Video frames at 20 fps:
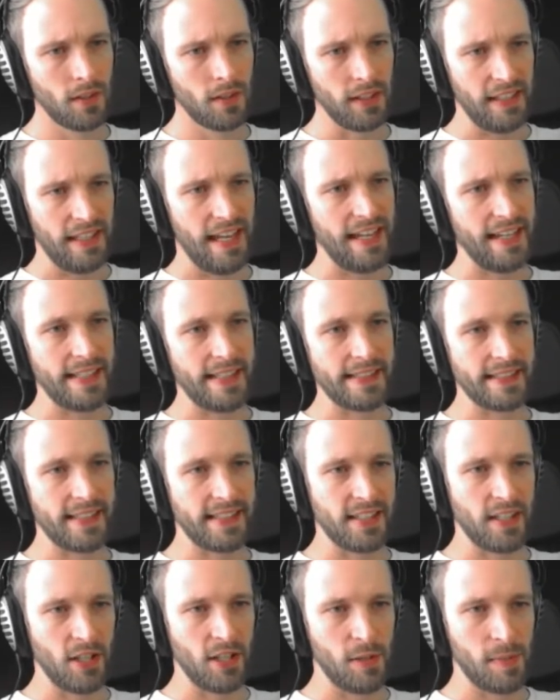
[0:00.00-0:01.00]
Yikes,
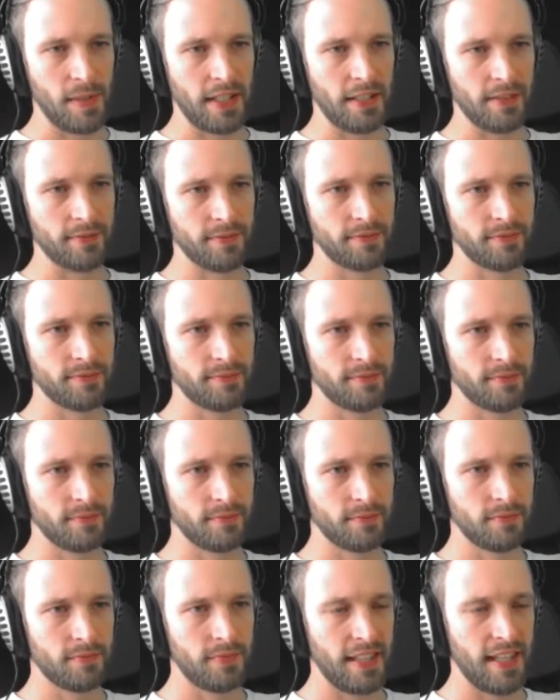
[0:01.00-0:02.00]
that's a lot of money.
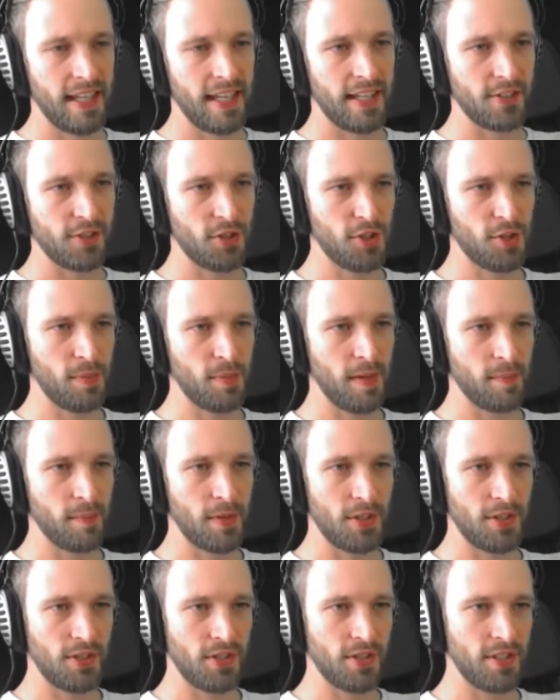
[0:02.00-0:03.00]
Yeah, sorry to be a
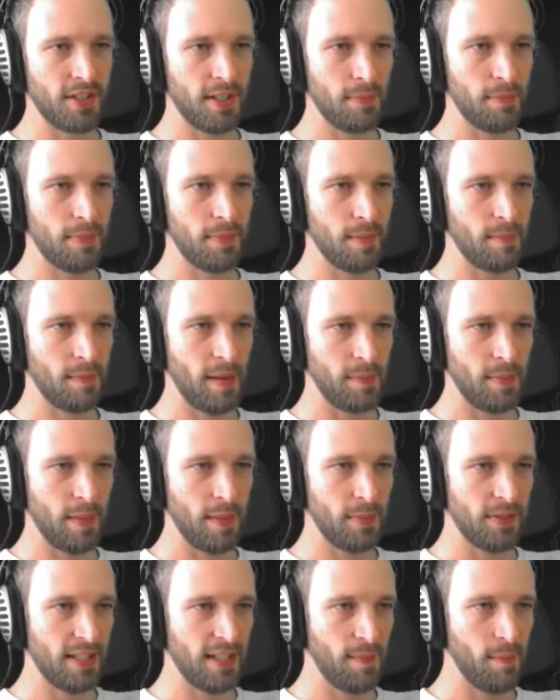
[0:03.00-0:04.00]
mercenary, but my
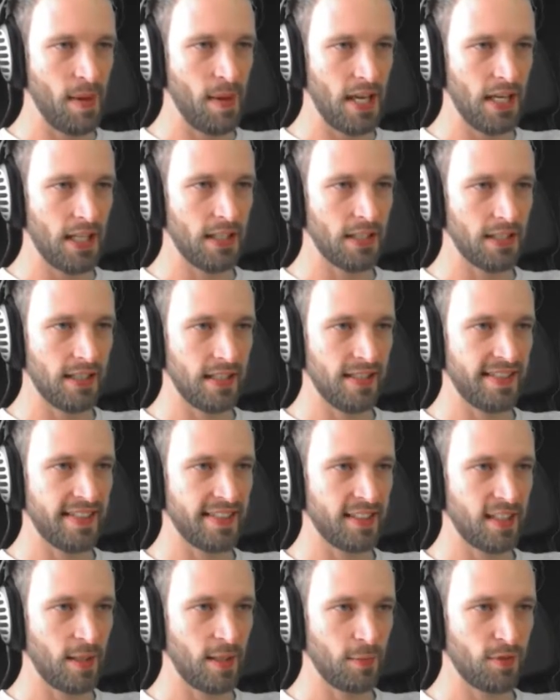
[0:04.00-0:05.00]
people need paying.
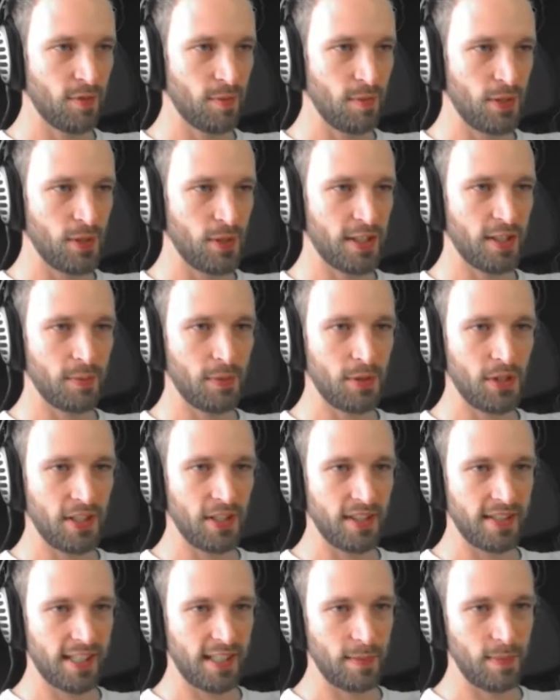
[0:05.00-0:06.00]
Intel comes from betrayal.
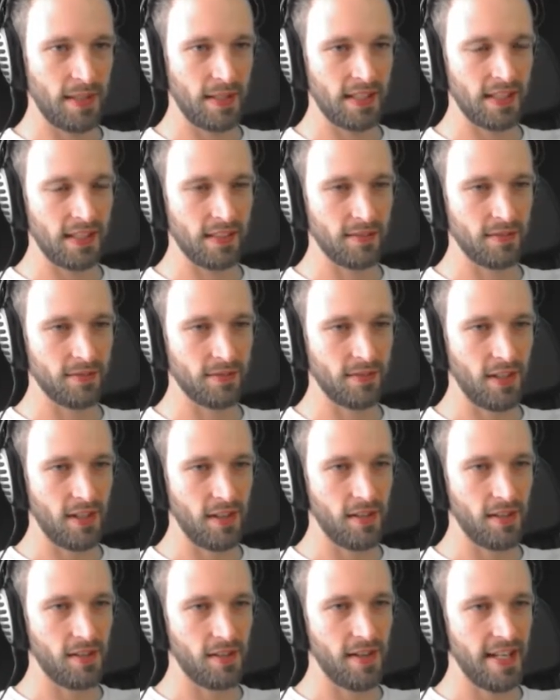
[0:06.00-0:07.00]
Betrayal is expensive.
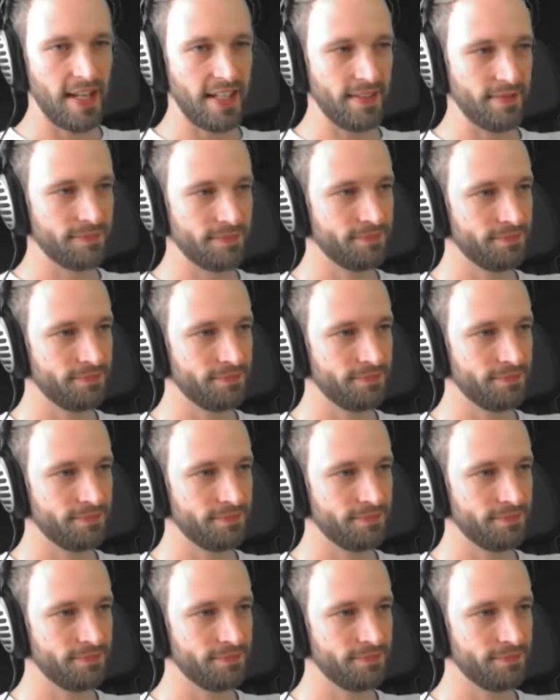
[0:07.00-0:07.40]
Alrighty.